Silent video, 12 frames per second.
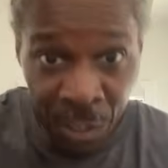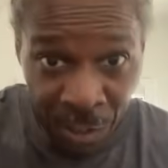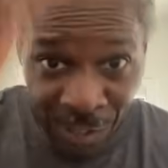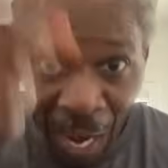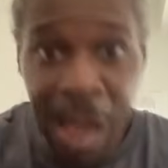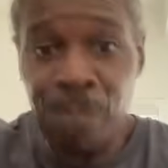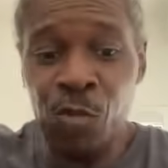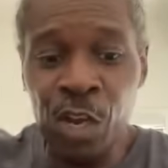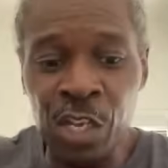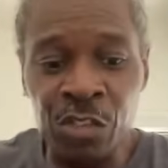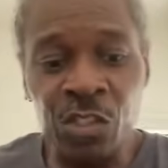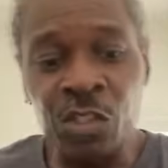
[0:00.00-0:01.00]
Top
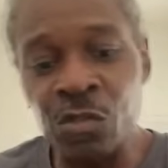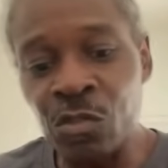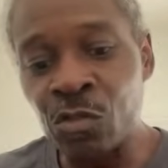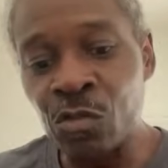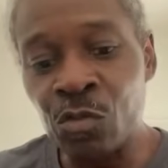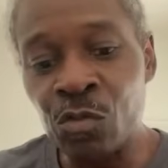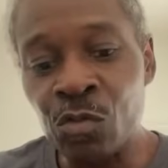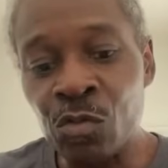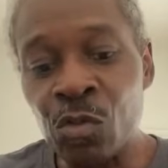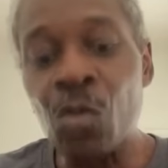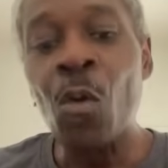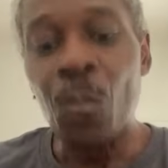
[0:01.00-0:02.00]
reasons
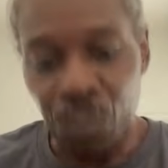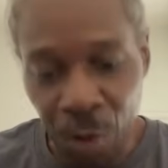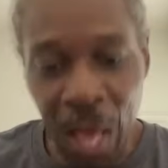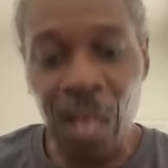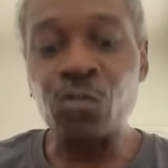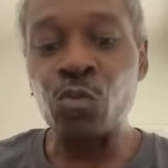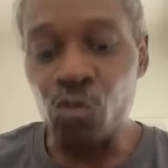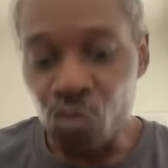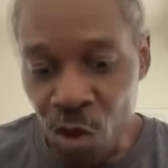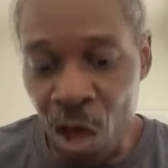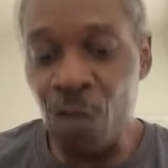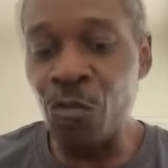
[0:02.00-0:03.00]
blacks will
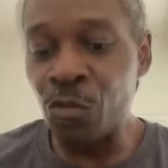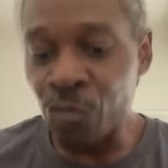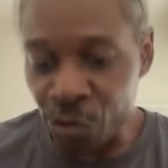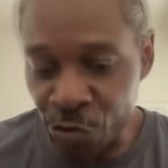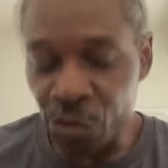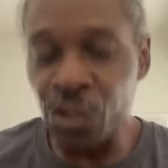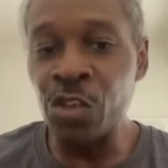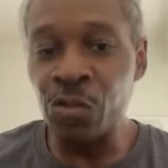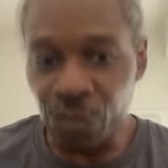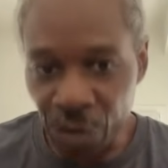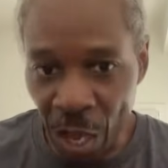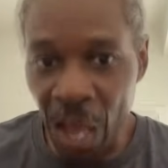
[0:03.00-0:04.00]
never
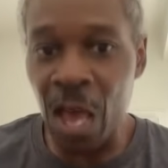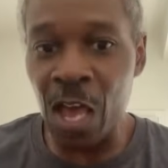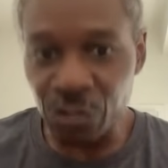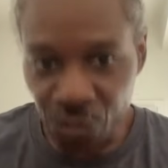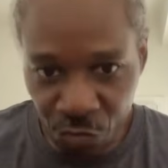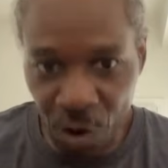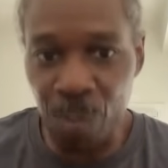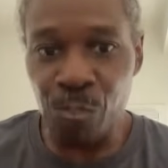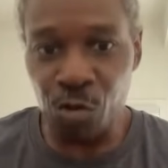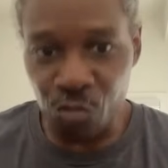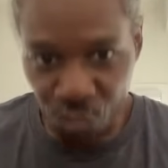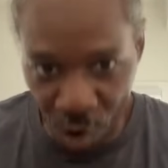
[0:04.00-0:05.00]
receive cash
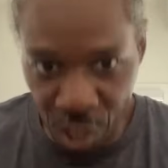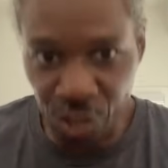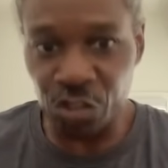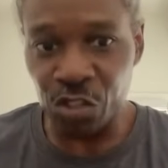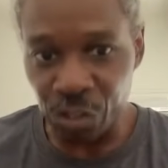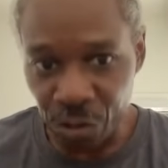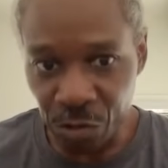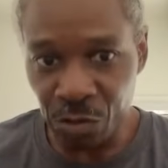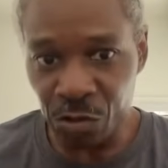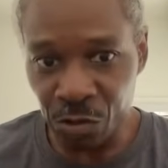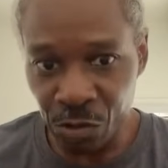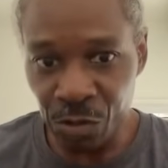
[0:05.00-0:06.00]
reparations.